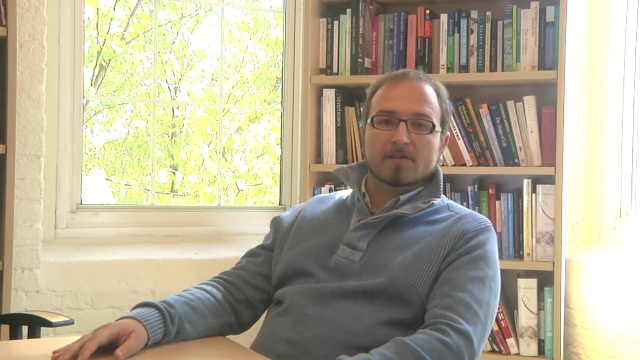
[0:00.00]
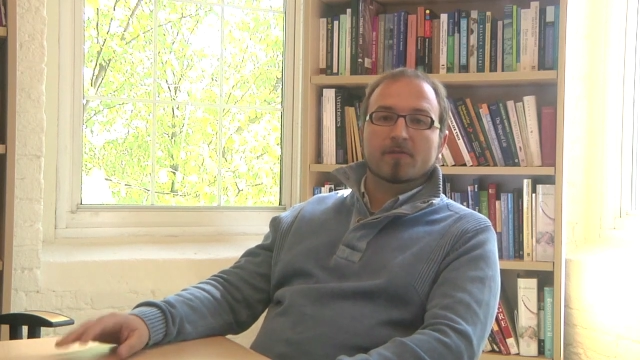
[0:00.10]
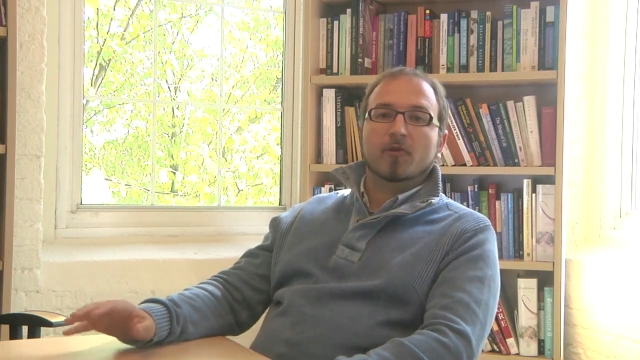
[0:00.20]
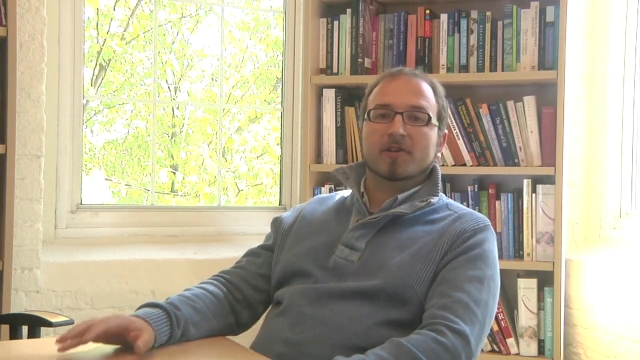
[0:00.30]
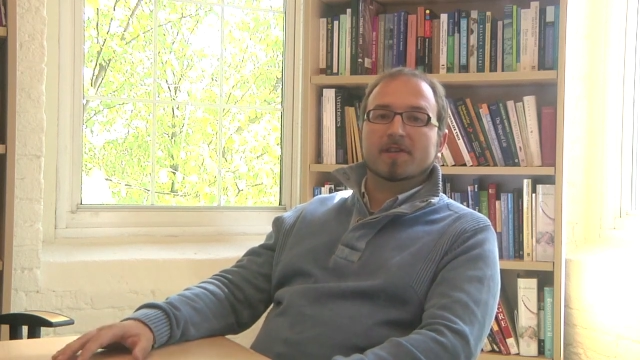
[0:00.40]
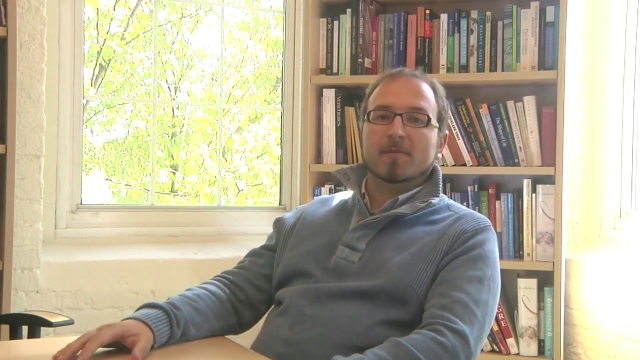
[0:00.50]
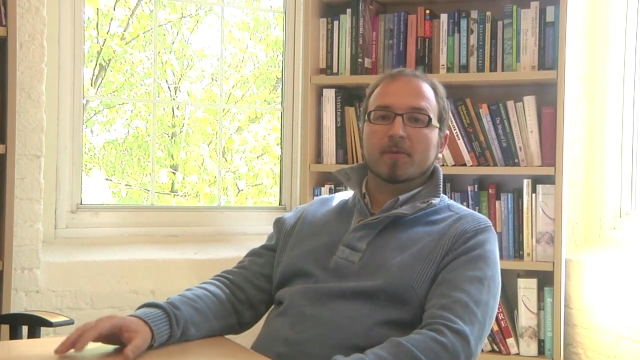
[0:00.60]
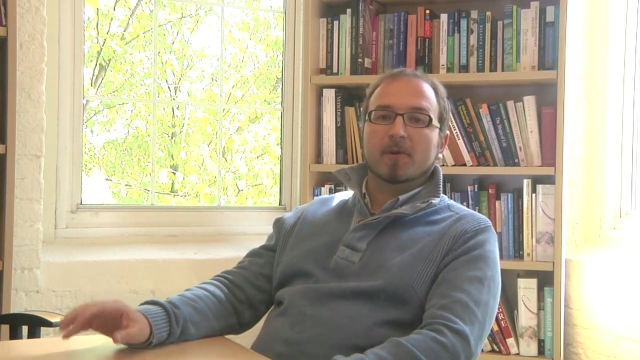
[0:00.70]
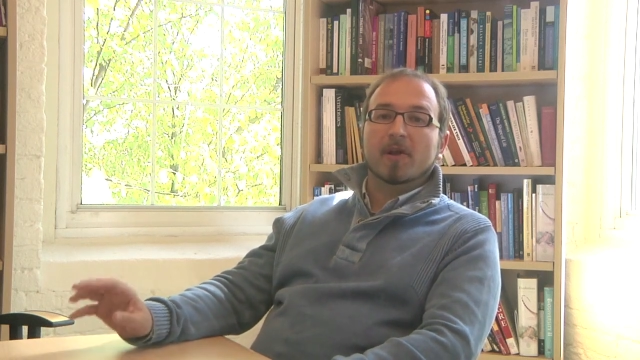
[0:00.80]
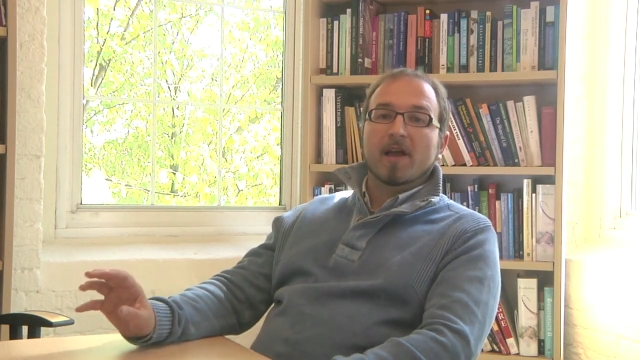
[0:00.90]
So, for
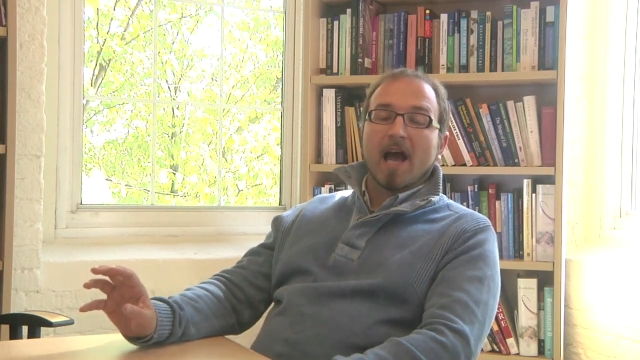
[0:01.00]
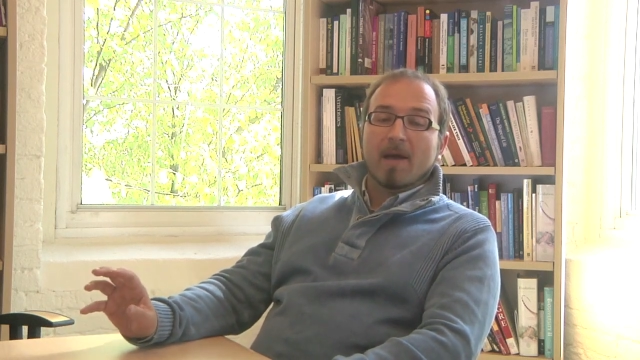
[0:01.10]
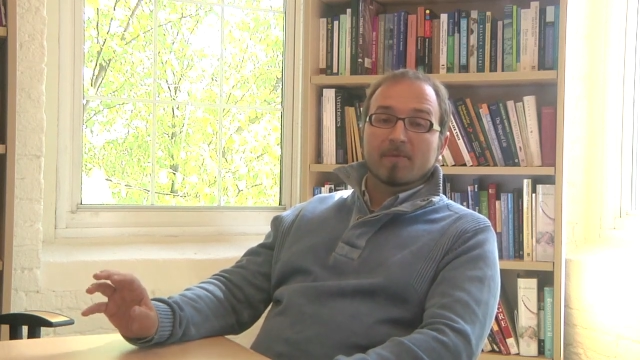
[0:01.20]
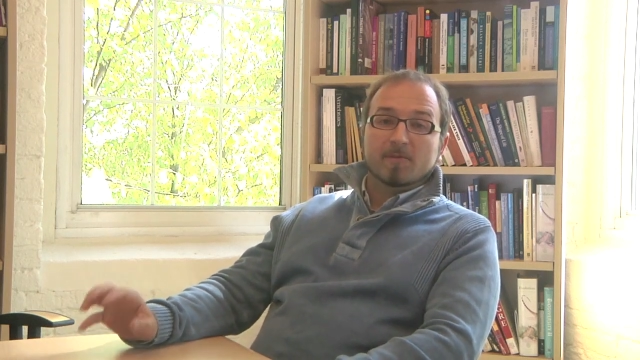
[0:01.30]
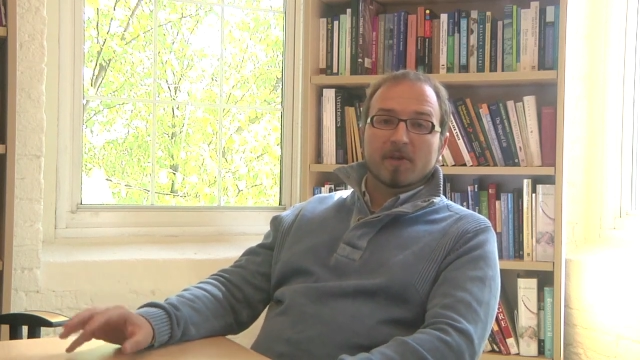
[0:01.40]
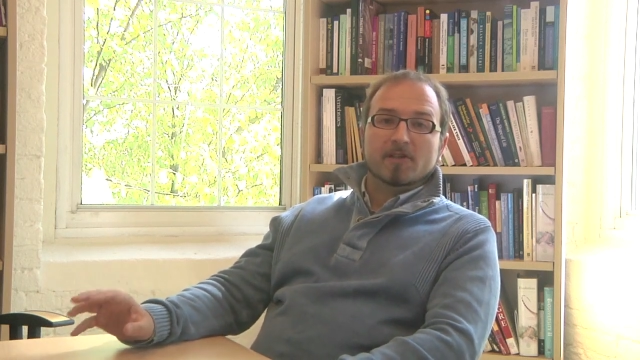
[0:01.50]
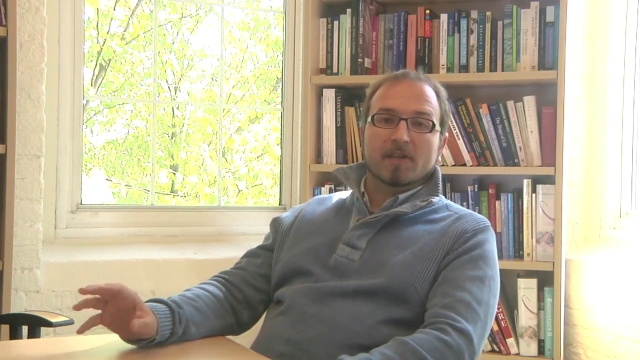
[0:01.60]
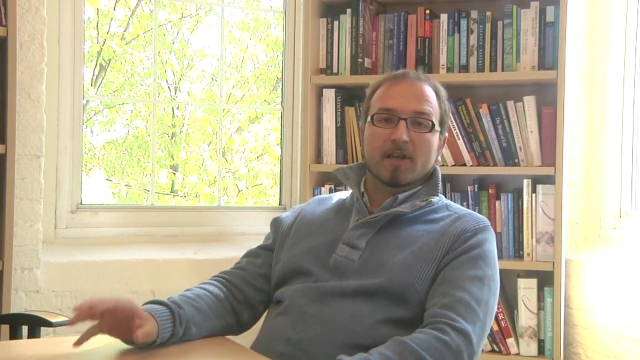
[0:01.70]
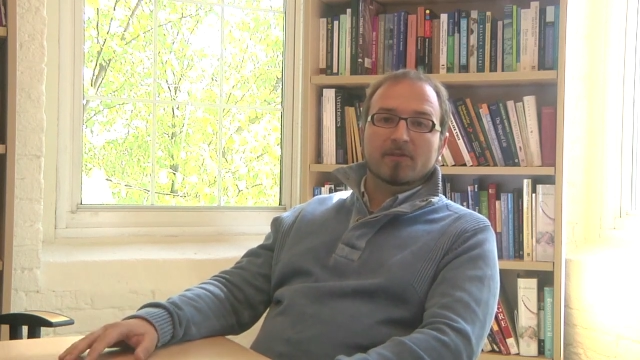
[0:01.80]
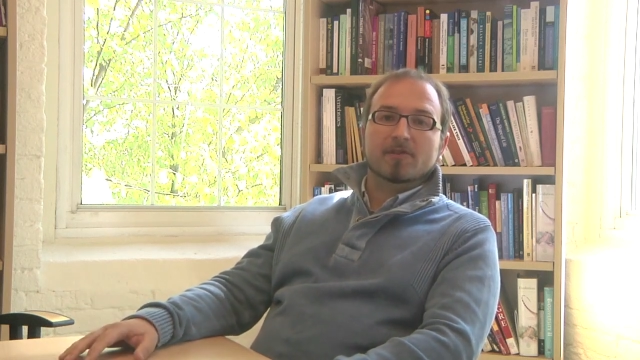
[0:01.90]
example, I'm
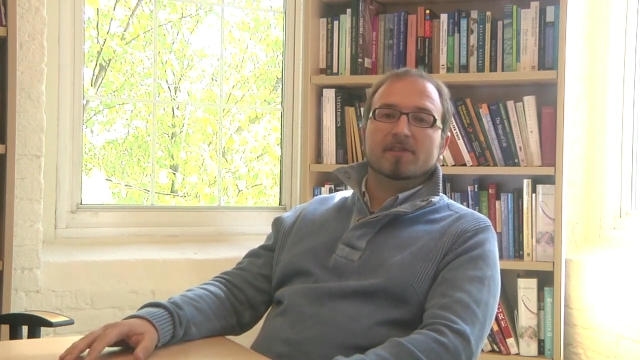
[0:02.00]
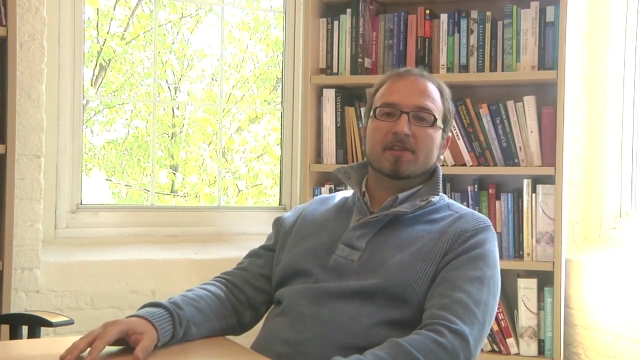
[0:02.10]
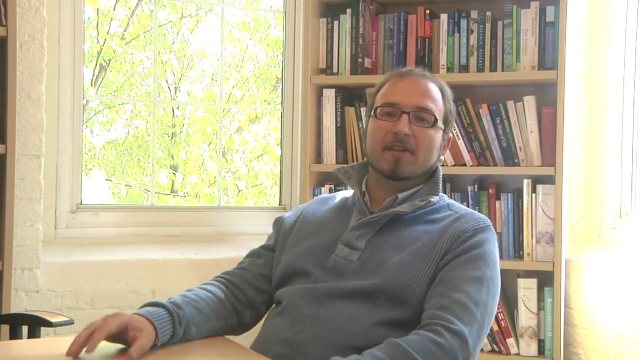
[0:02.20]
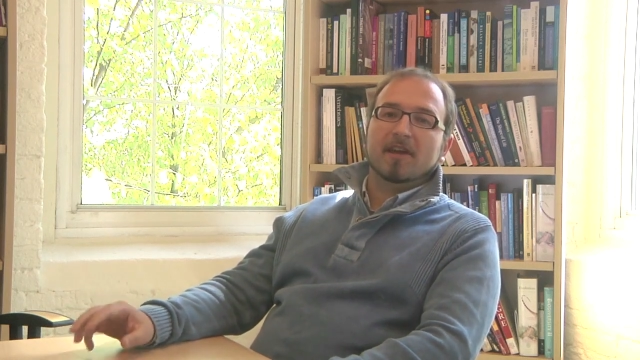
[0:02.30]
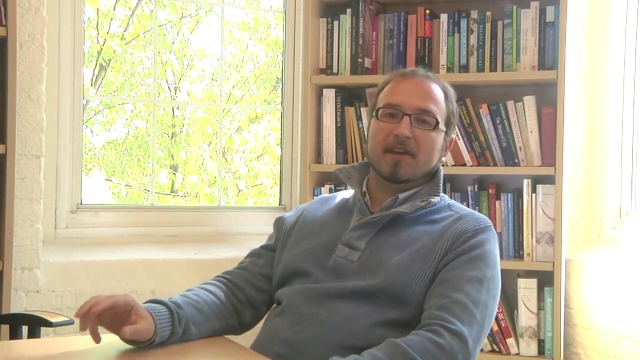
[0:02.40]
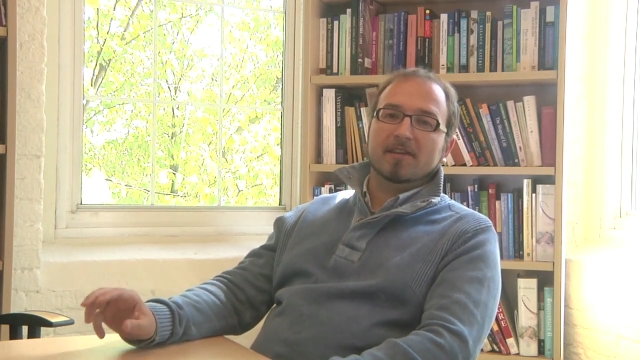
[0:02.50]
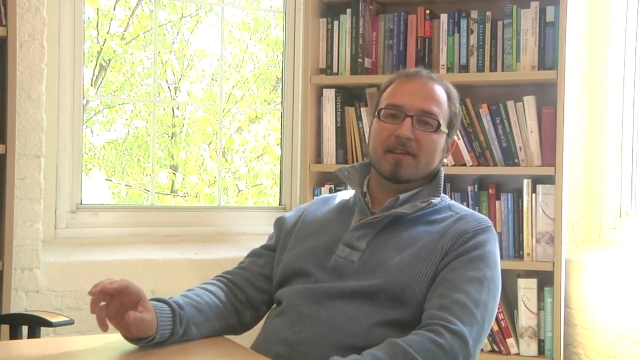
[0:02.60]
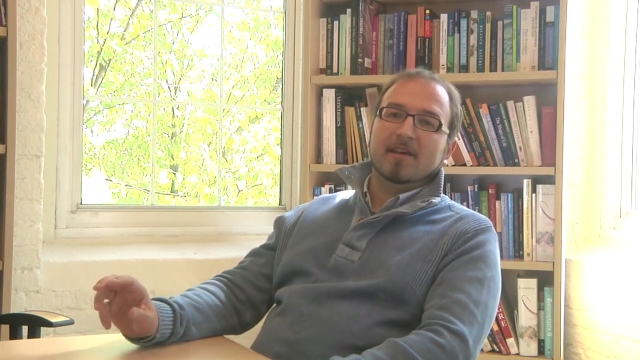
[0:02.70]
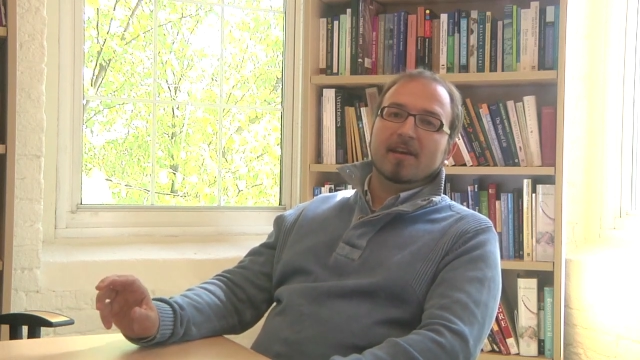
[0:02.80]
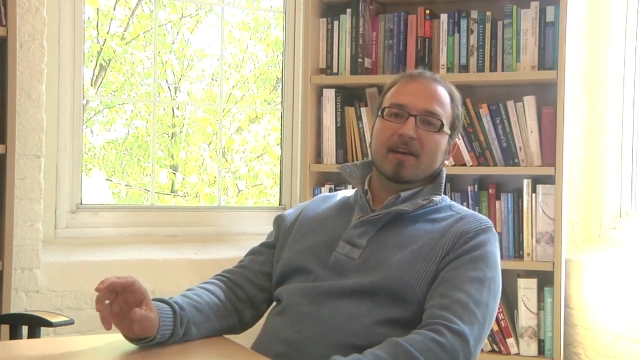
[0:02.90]
especially interested
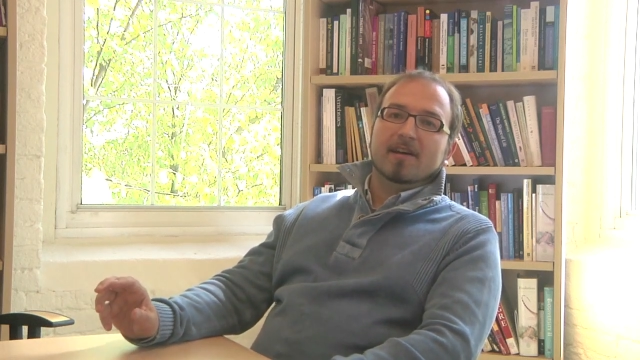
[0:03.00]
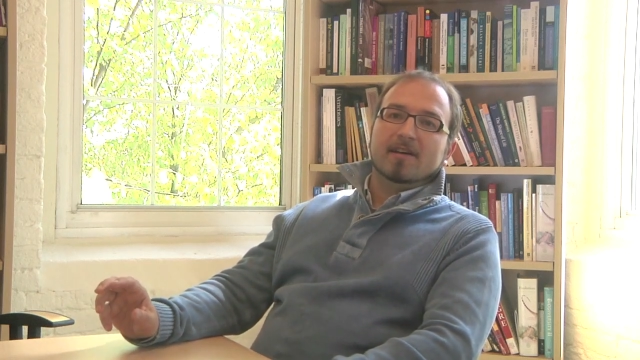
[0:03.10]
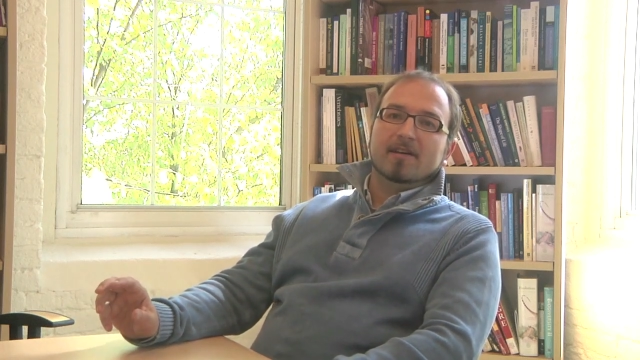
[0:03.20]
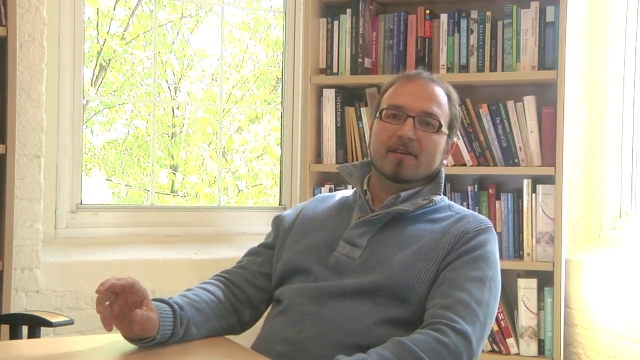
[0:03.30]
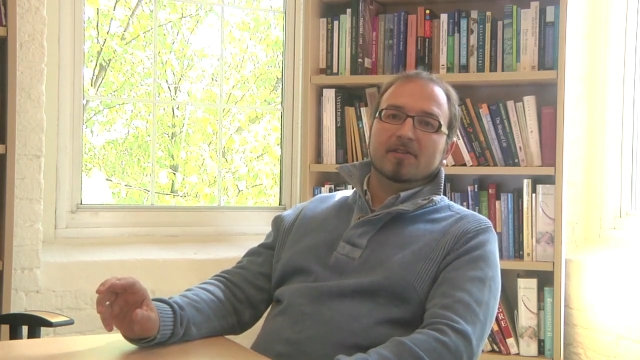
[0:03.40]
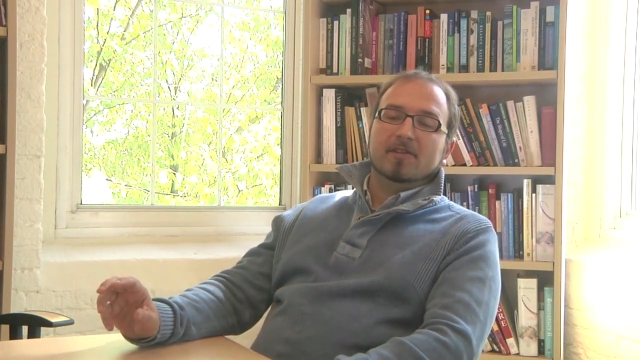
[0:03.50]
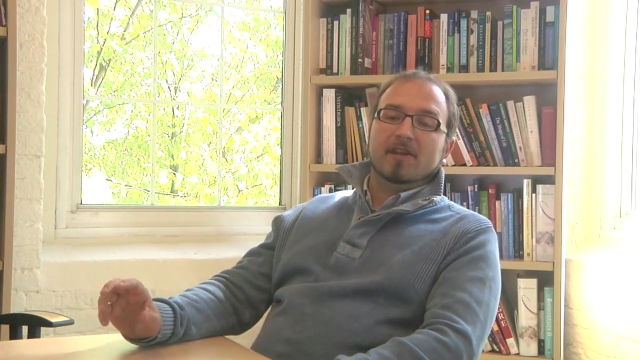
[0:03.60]
in uh,